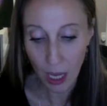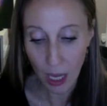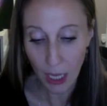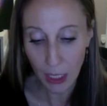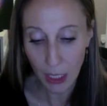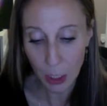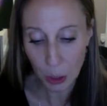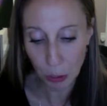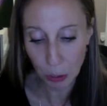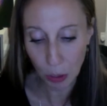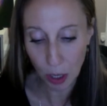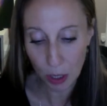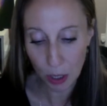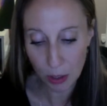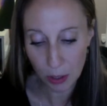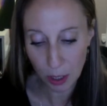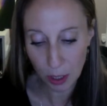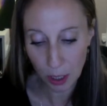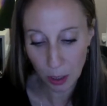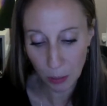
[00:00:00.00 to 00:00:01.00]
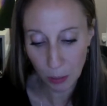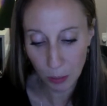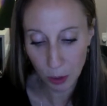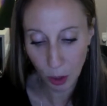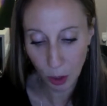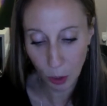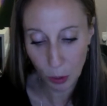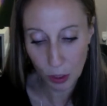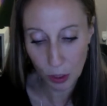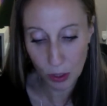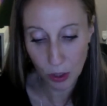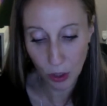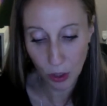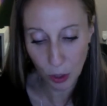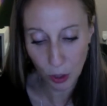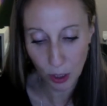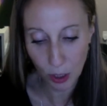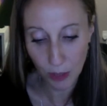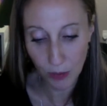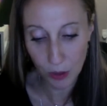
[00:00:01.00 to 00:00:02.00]
and draws him towards
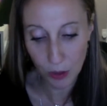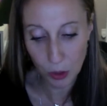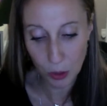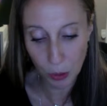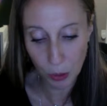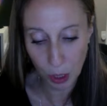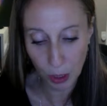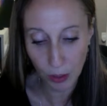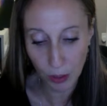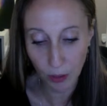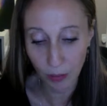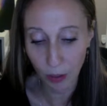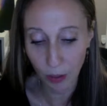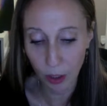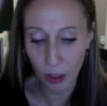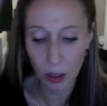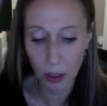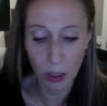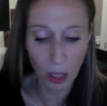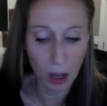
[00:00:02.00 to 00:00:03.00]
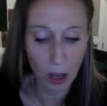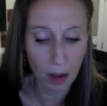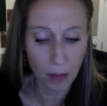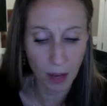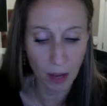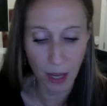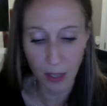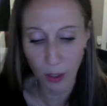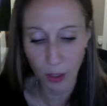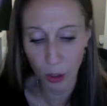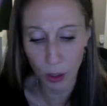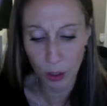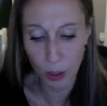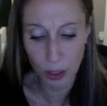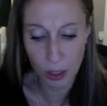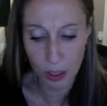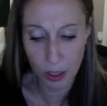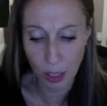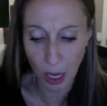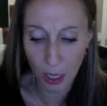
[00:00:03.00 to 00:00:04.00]
her in the strength of her love and her
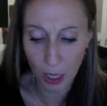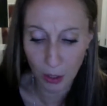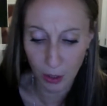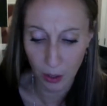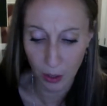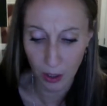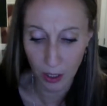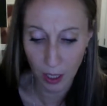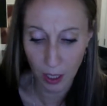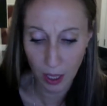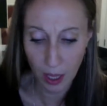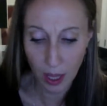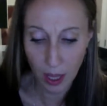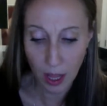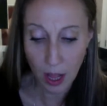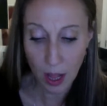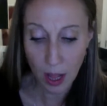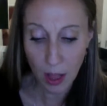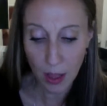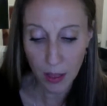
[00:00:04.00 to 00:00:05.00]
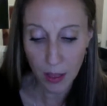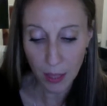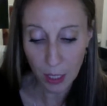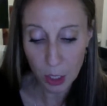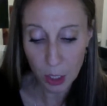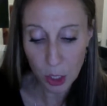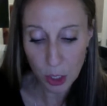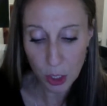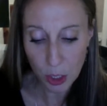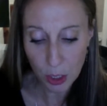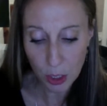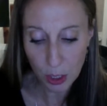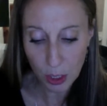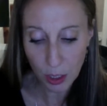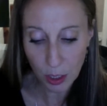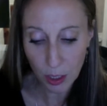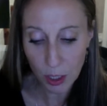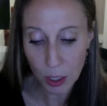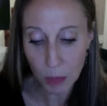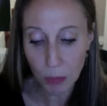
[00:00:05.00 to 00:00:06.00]
desire, then she
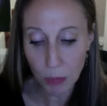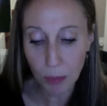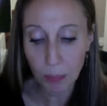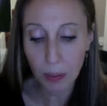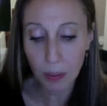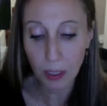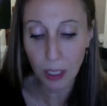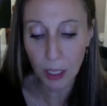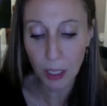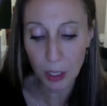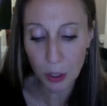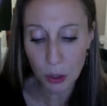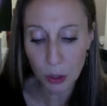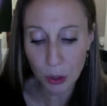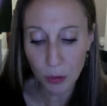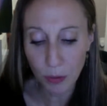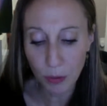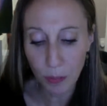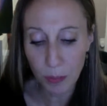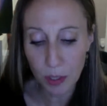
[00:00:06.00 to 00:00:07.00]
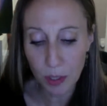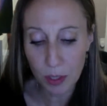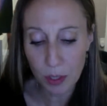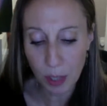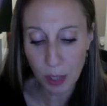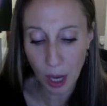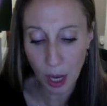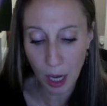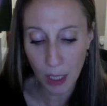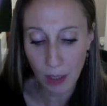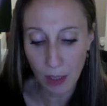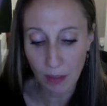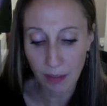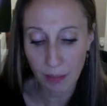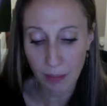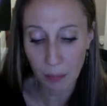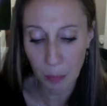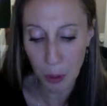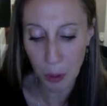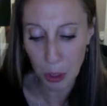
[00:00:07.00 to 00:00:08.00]
is replenished from the side of
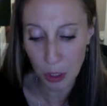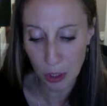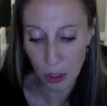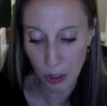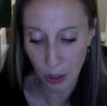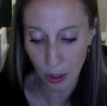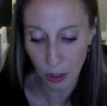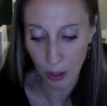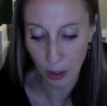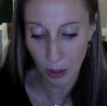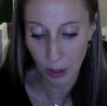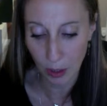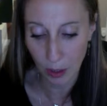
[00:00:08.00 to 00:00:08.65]
mercy.